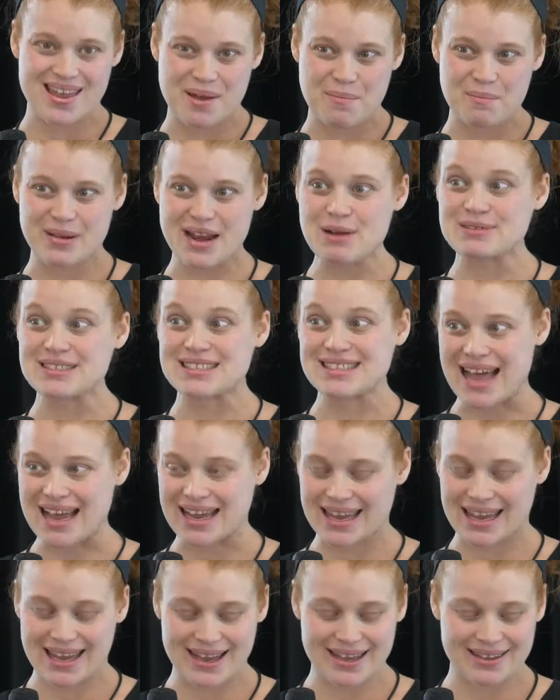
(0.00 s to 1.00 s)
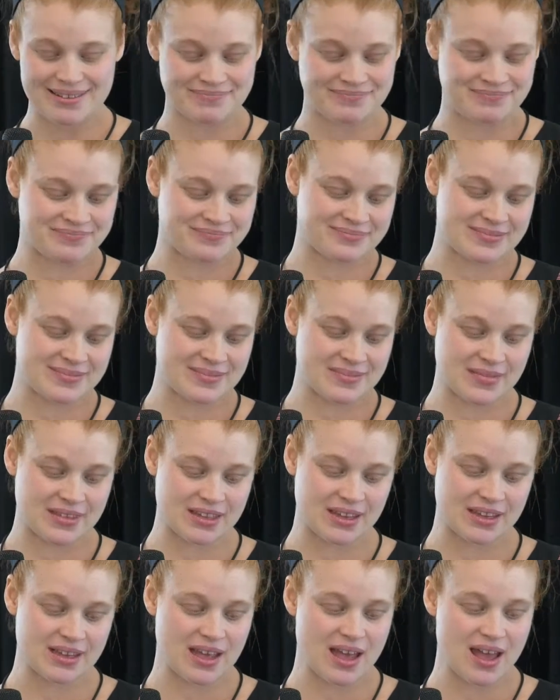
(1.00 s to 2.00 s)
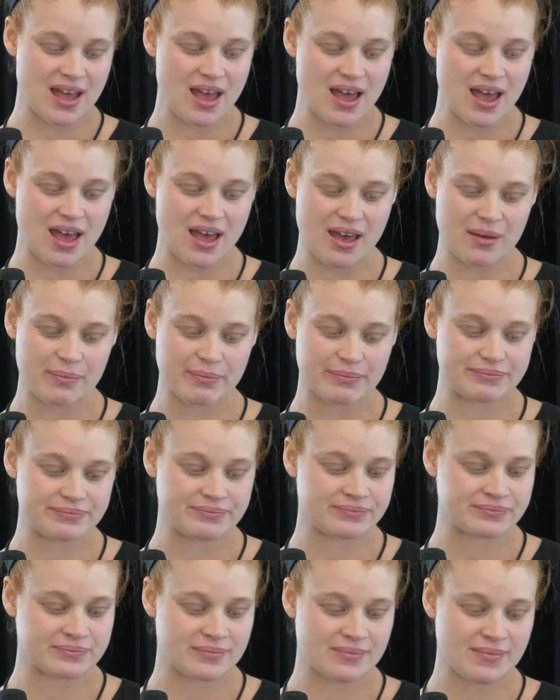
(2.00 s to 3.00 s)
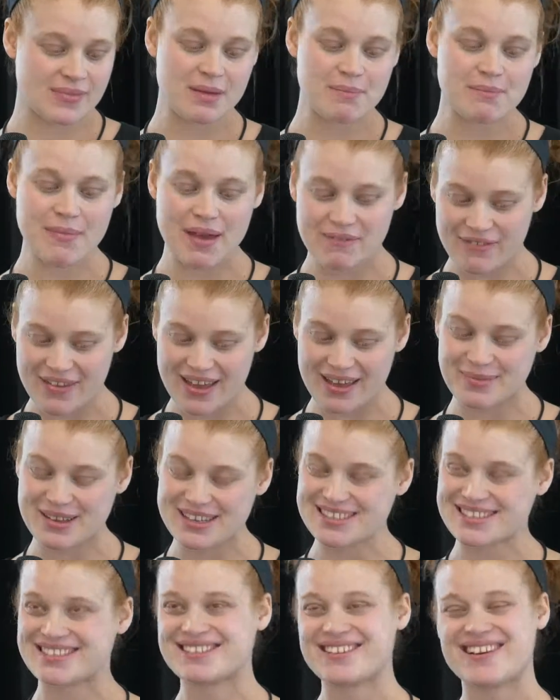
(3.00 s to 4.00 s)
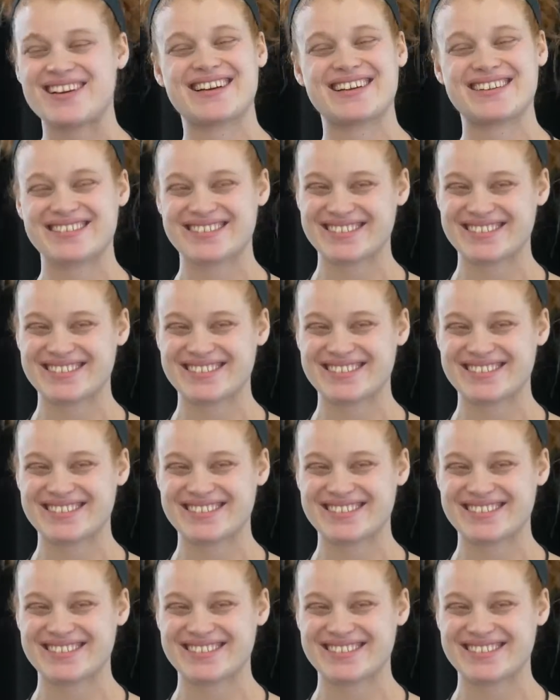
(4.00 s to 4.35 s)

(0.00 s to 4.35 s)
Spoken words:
But I was lucky. My family's, sorry.